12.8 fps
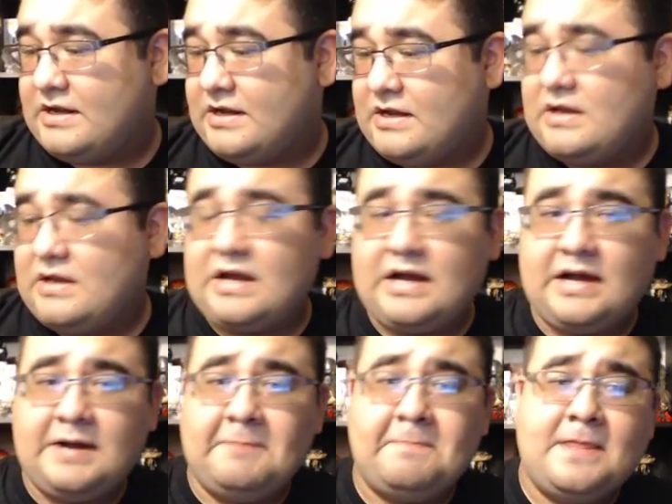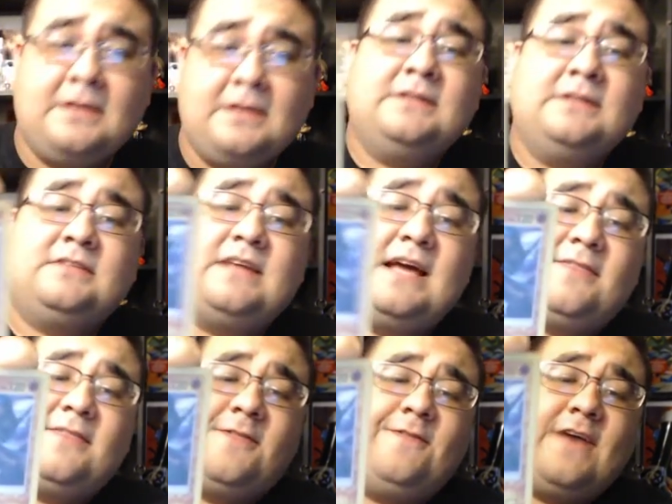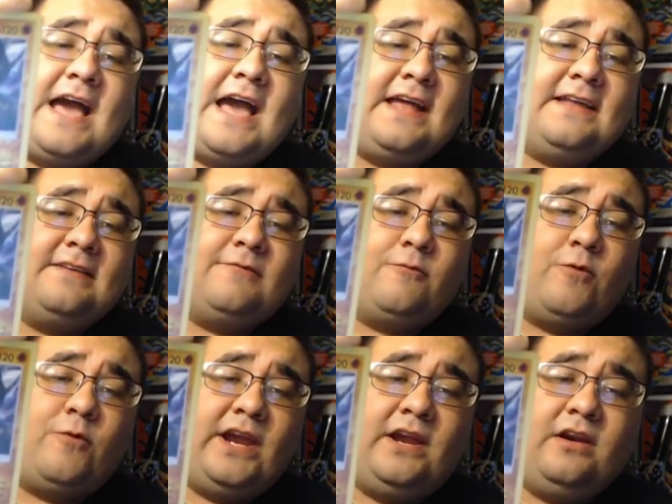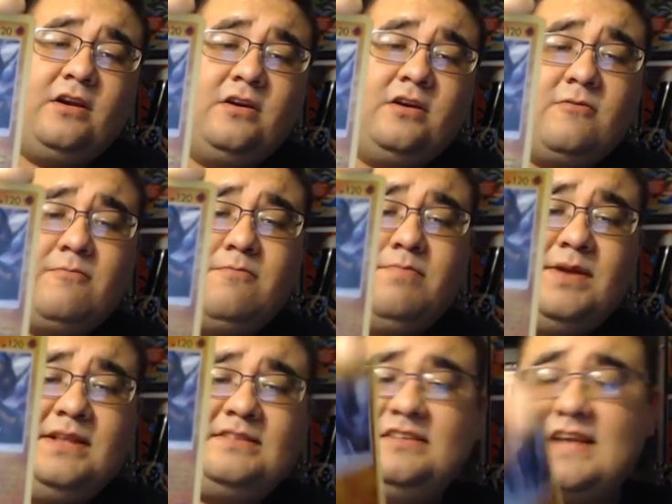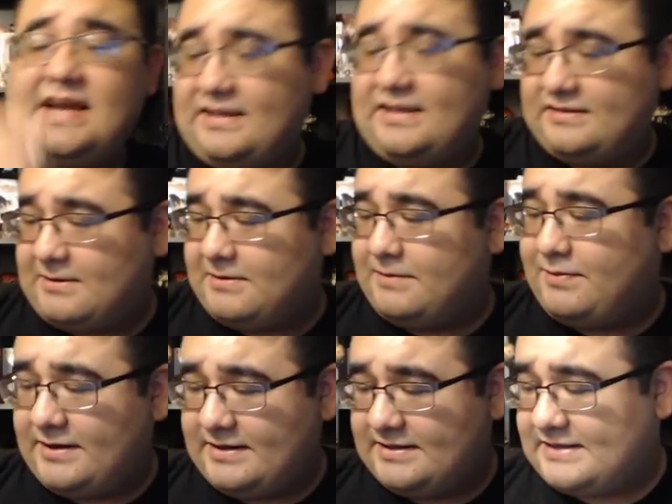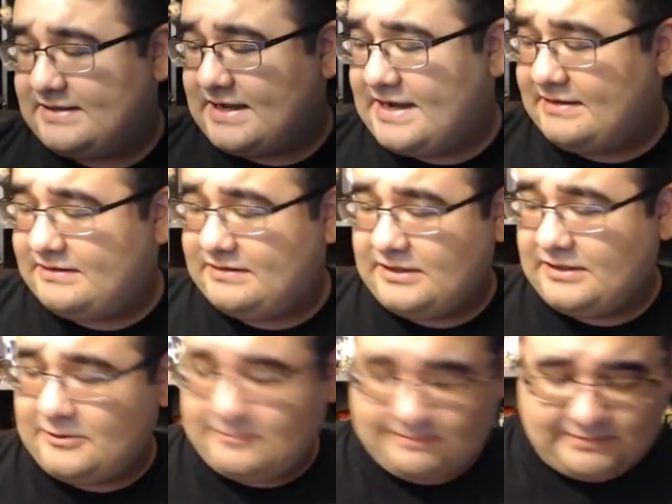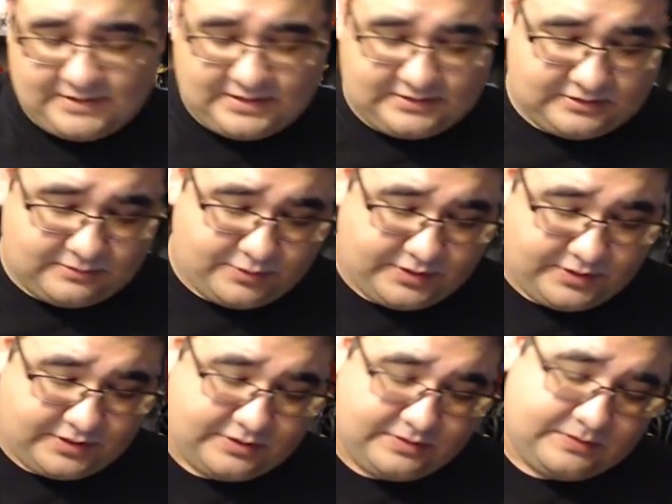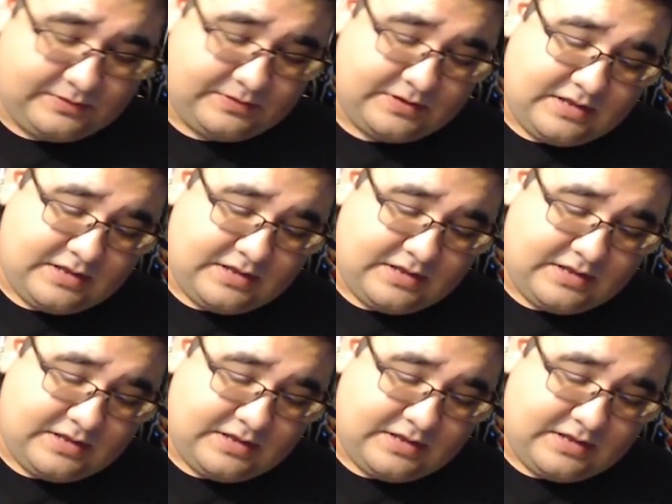It's not that rare, but it's nice. I'm going to put it on the side still. That's still pretty cool.